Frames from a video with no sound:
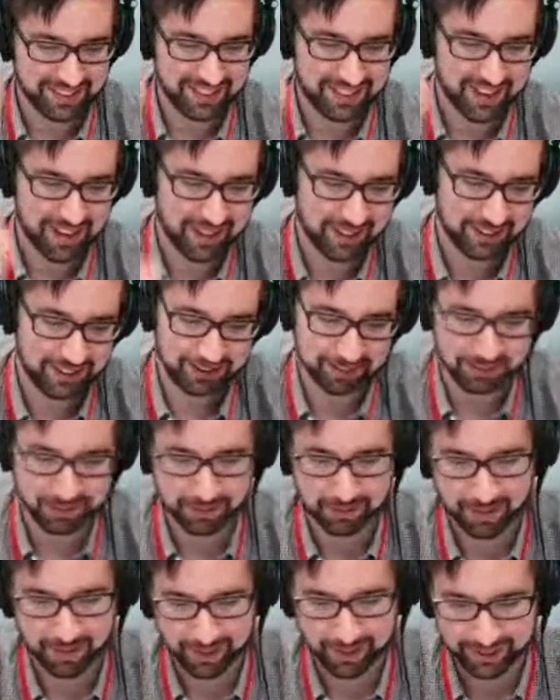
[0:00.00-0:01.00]
Awesome,
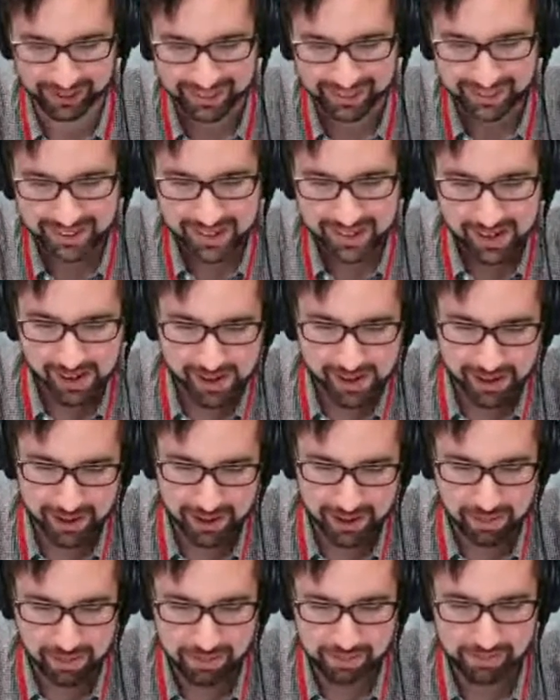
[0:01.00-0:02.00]
good work.
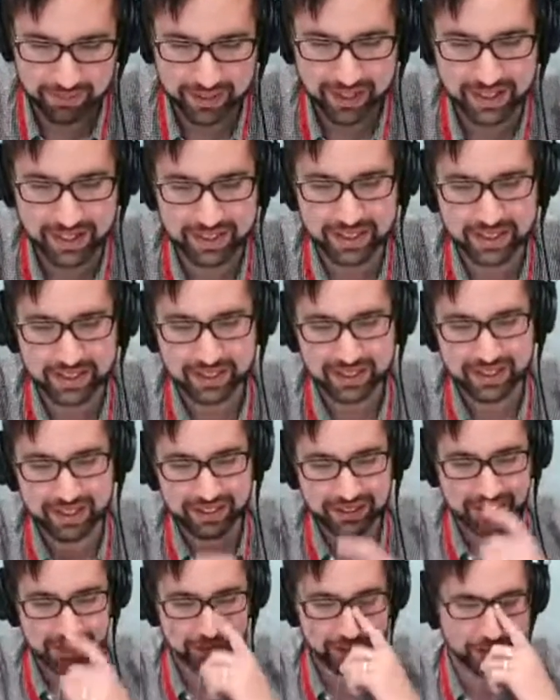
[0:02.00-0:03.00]
And then,
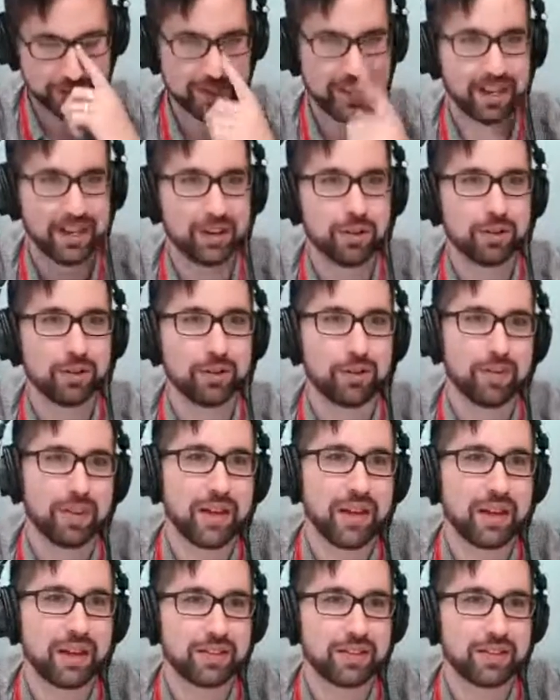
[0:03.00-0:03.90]
how